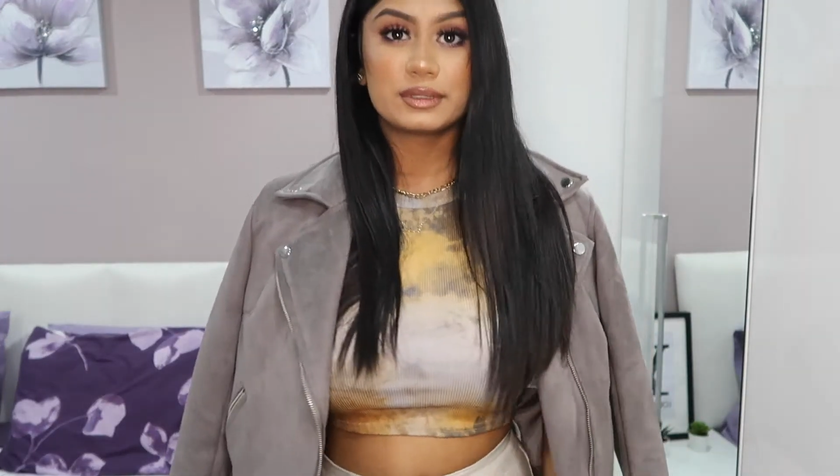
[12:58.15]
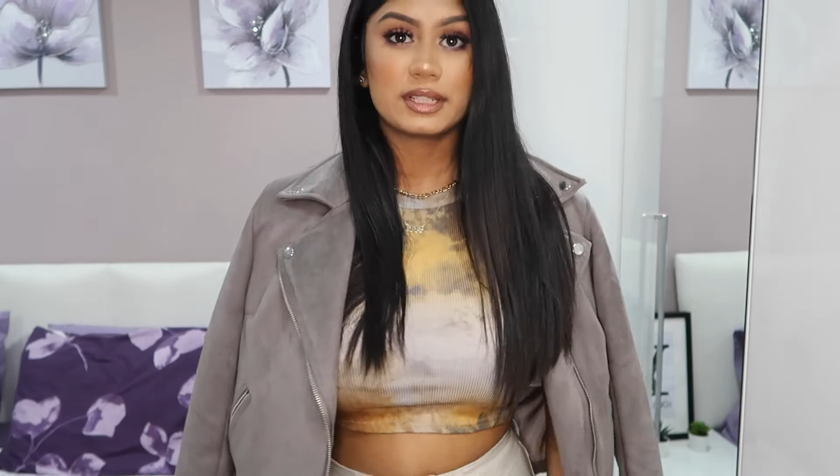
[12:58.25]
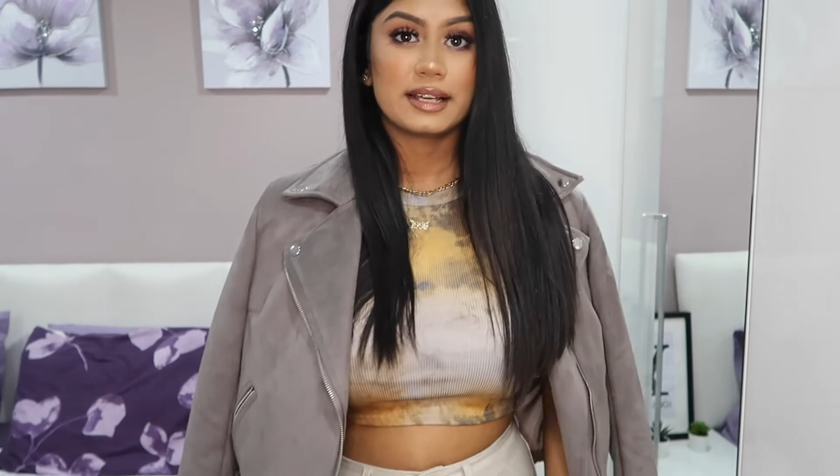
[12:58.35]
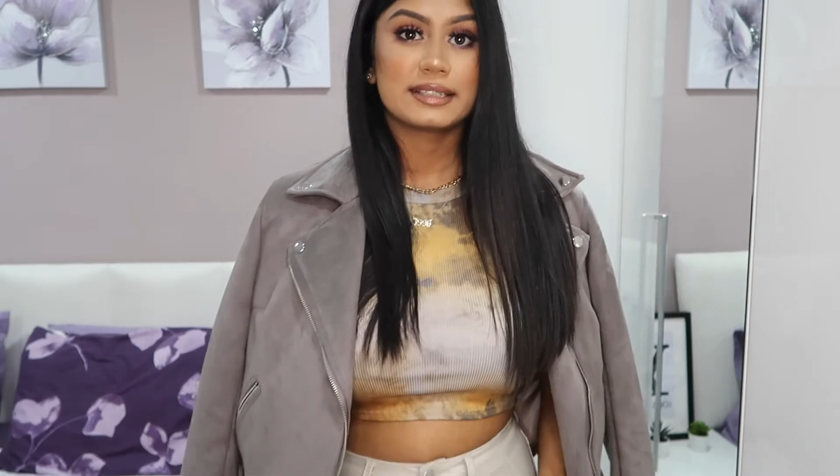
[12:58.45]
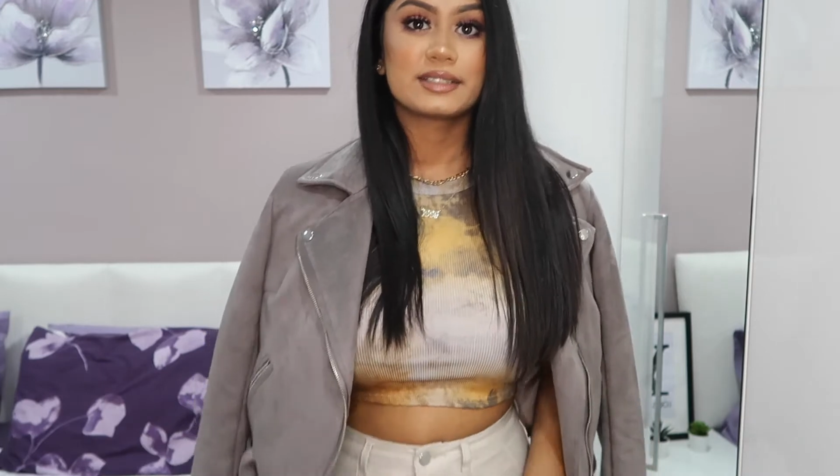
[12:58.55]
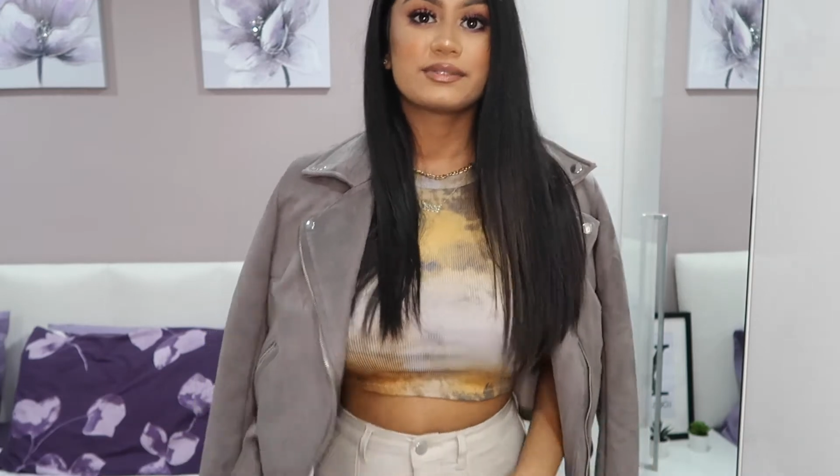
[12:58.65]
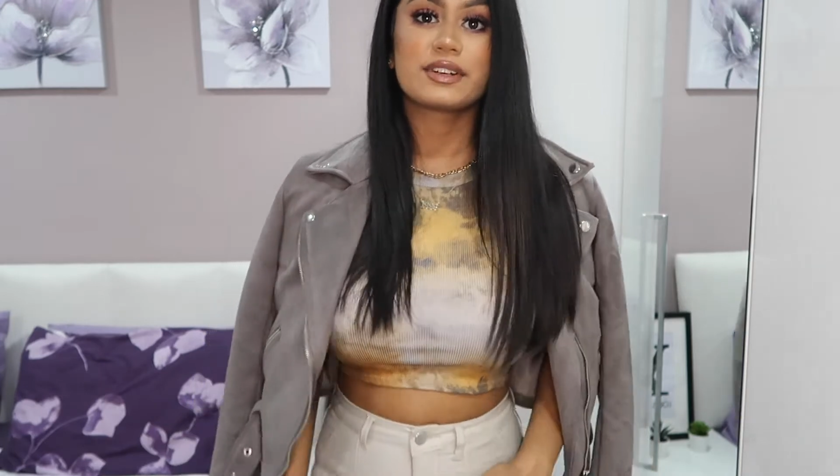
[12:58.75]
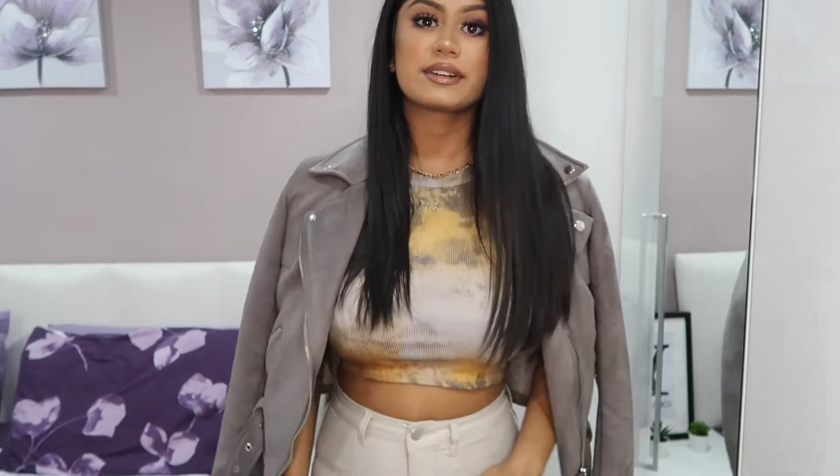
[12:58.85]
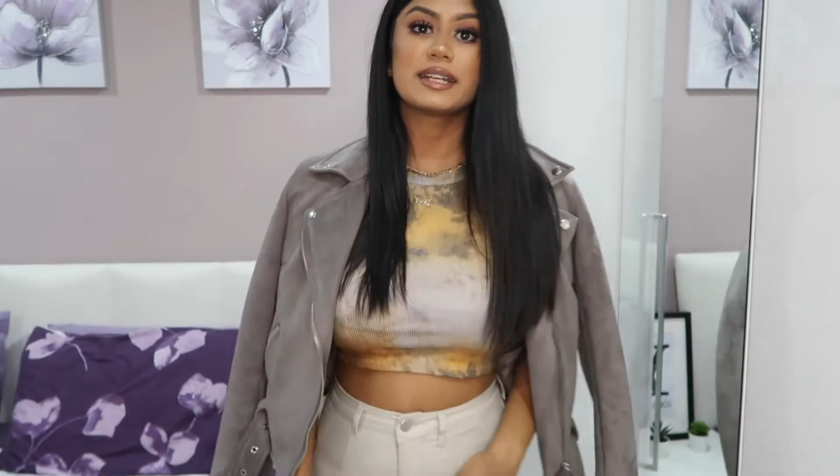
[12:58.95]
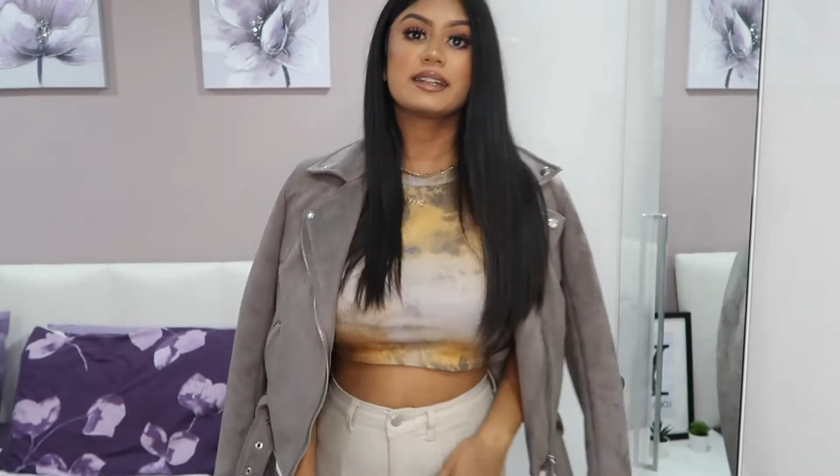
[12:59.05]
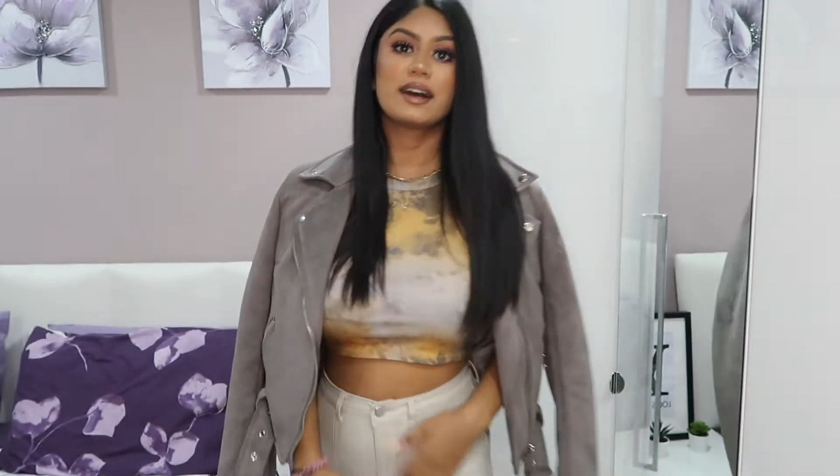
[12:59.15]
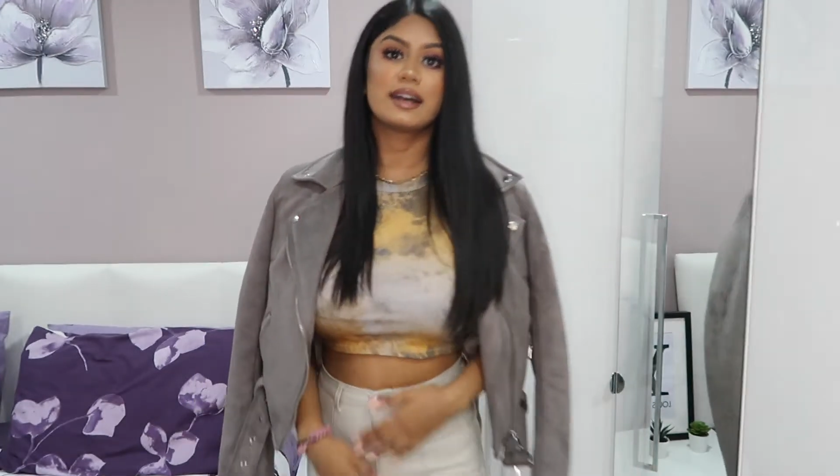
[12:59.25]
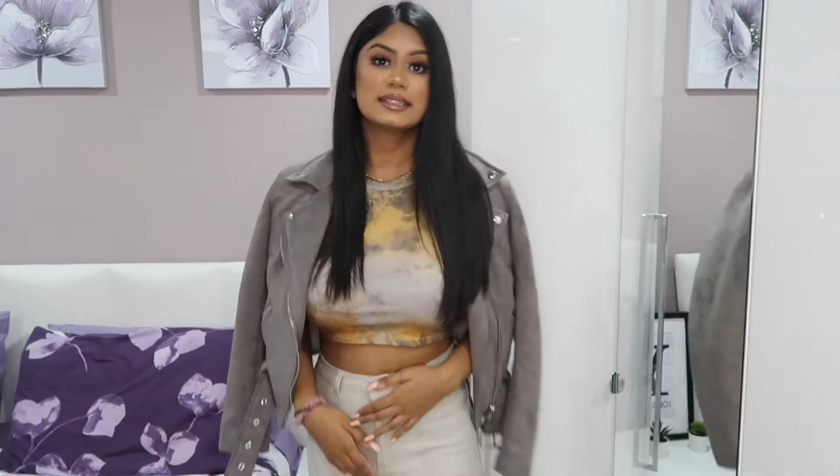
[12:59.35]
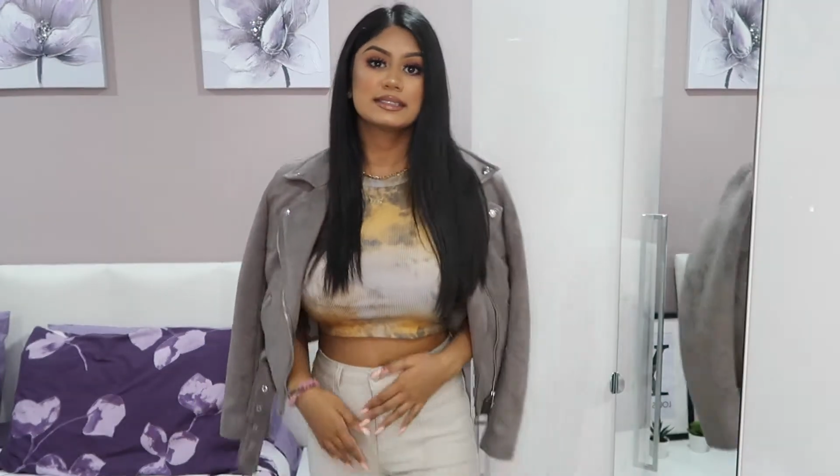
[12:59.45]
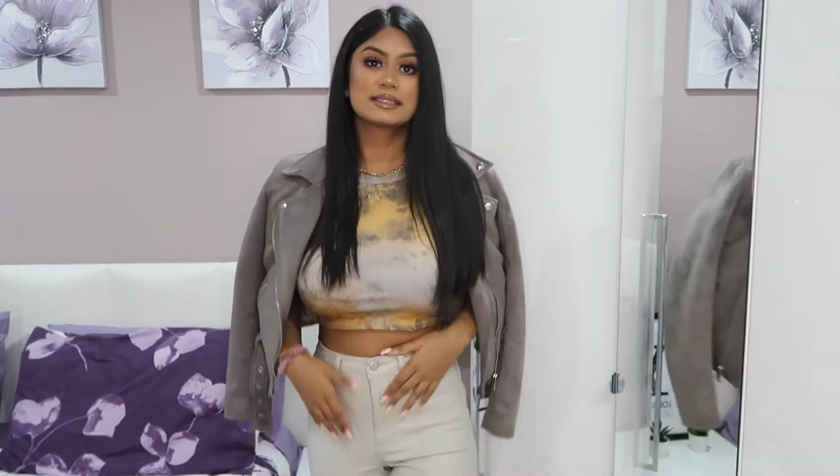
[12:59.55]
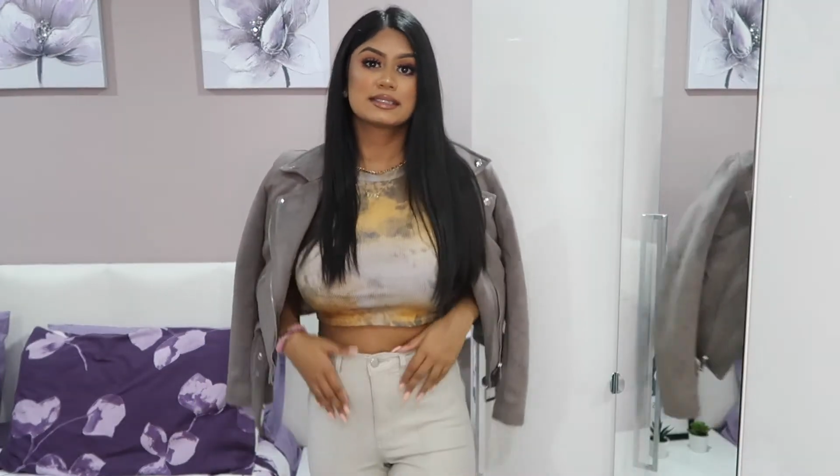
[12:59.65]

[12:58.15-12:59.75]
ties in very nice.